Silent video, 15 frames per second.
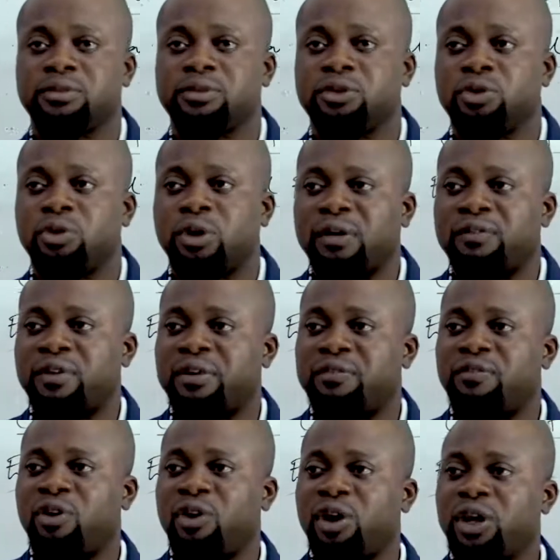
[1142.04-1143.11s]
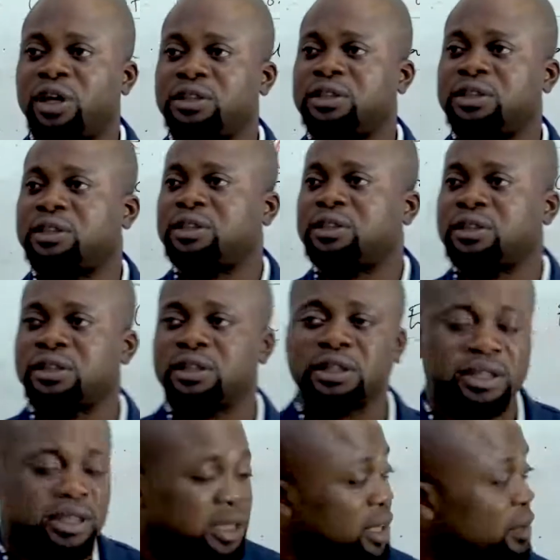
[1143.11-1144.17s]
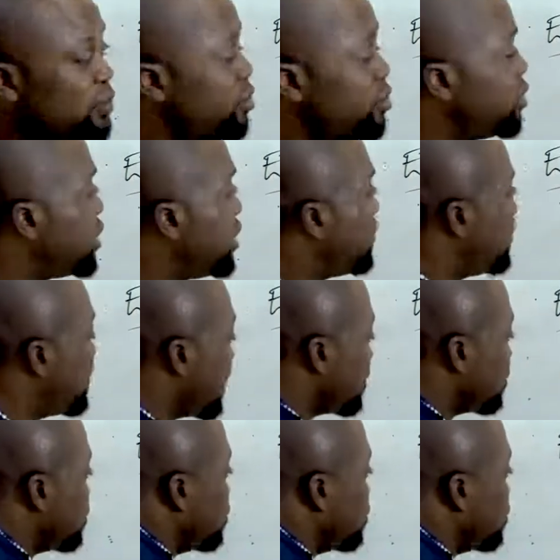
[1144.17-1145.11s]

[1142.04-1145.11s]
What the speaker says: you have avoid, even if it has to